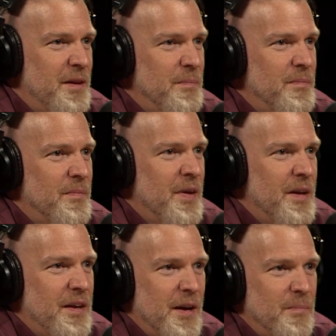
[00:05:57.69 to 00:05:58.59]
really good
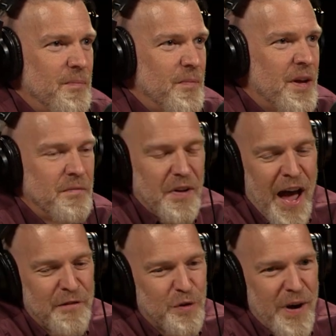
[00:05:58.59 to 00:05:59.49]
at it. Yep right.
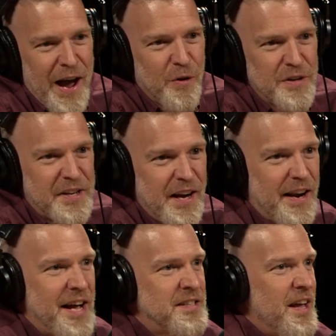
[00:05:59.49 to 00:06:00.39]
after hours. Yeah,
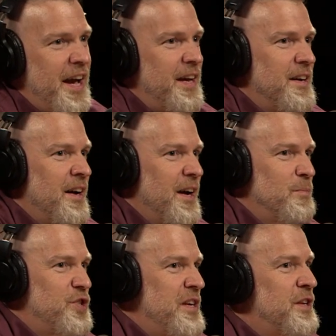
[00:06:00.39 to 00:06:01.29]
last night,
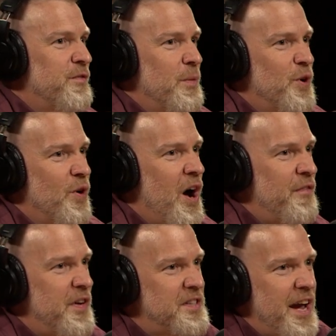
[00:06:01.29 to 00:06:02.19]
um, Jason from your
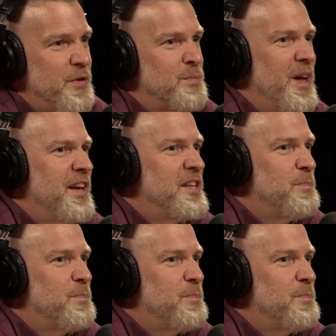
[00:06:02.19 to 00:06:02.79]
office. Yeah, yeah, I was meeting his